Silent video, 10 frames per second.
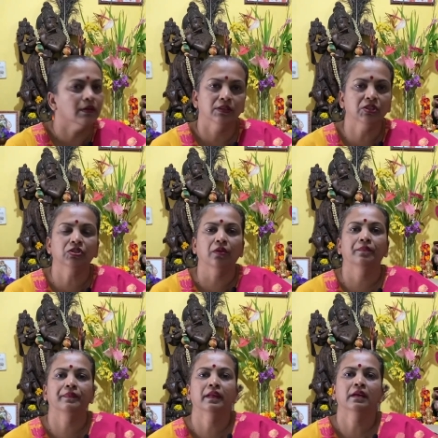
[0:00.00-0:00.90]
Sure.
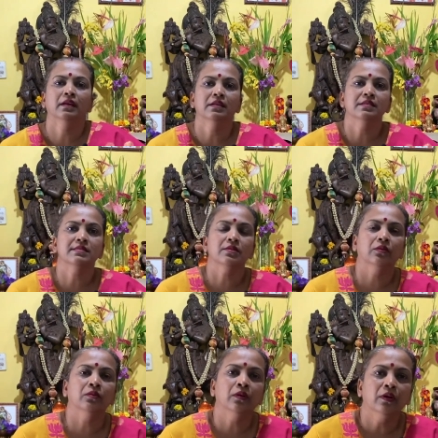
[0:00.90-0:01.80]

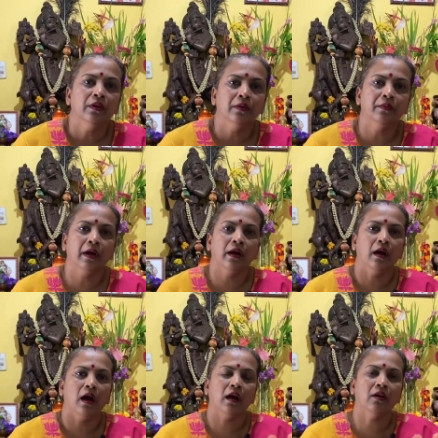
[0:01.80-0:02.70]
So,
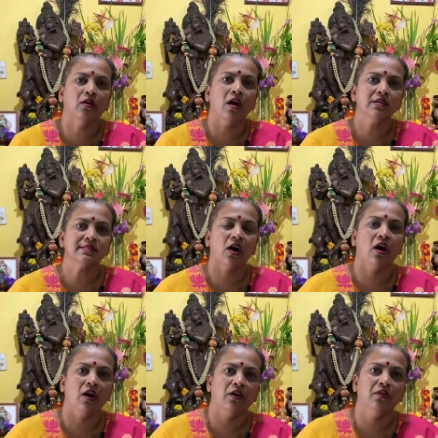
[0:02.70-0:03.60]
across
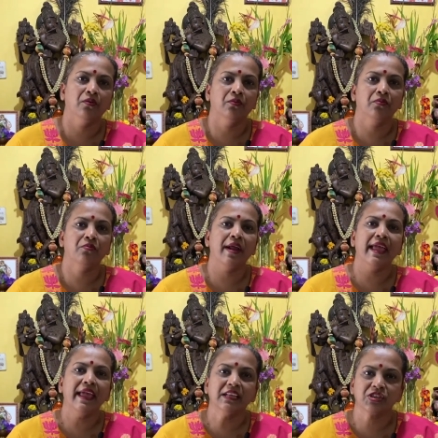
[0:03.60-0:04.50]
our
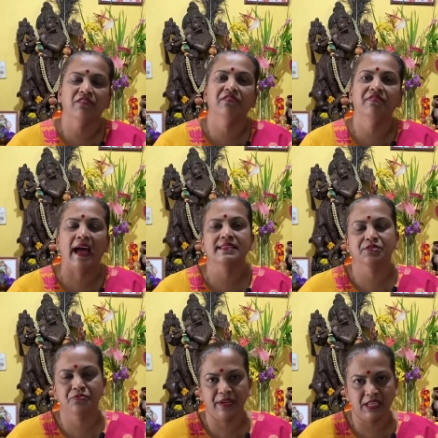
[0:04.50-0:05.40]
vast
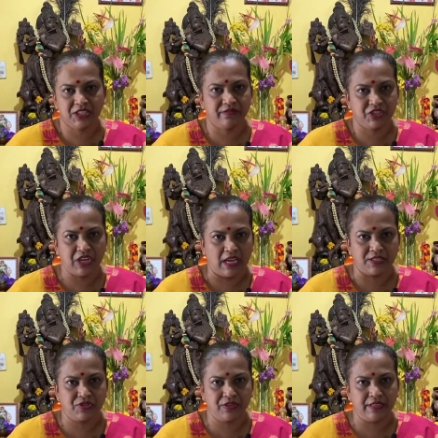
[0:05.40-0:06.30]
range of
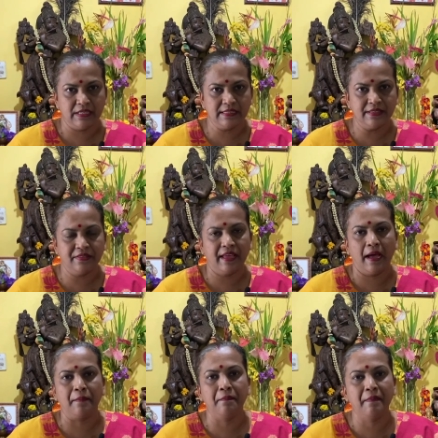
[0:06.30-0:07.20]
shastras, there
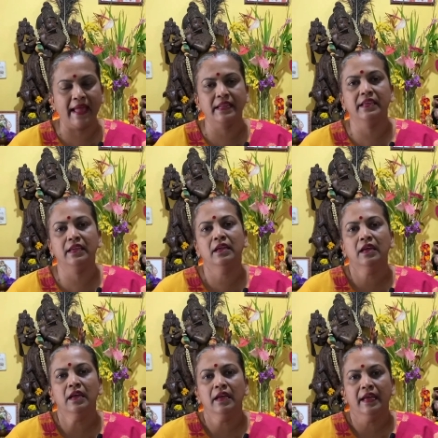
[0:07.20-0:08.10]
are many
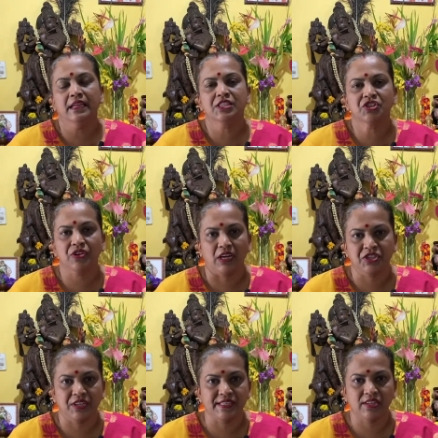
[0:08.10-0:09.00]

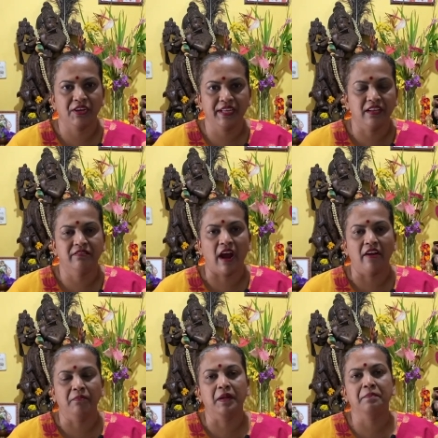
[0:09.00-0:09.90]
instructions on the
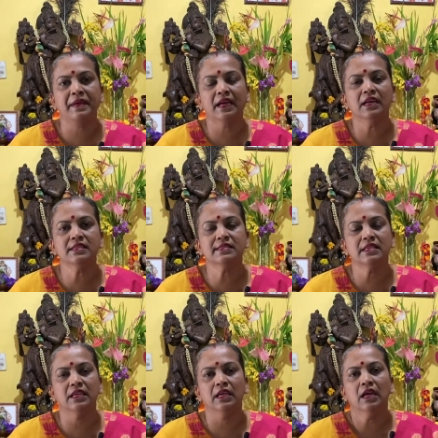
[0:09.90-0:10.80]
environment. Because
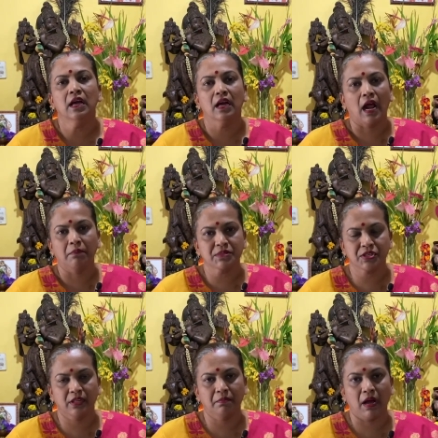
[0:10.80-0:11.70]
the
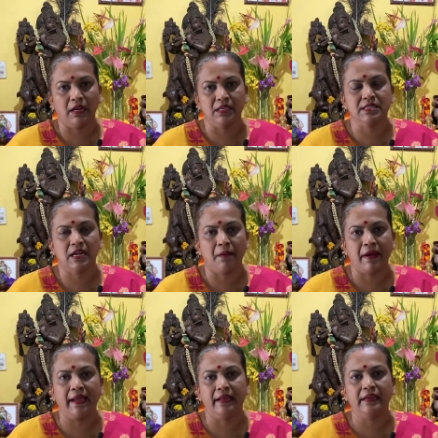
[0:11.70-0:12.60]
Ramcharitmanas
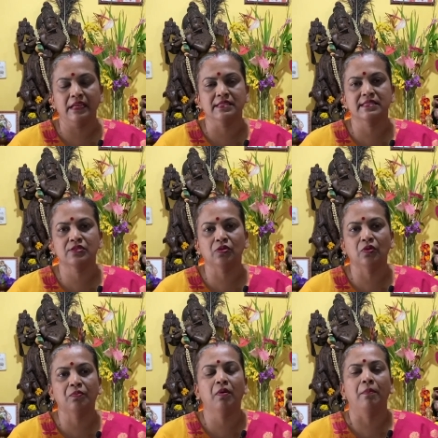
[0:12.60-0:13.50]
Ramayana is
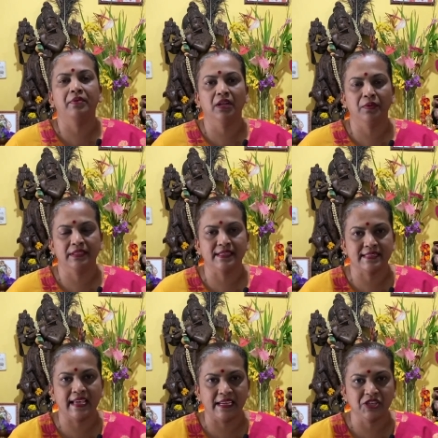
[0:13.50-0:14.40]
so popular with us
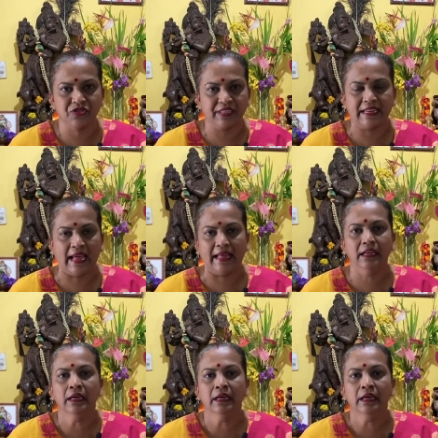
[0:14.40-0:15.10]
here in Trinidad,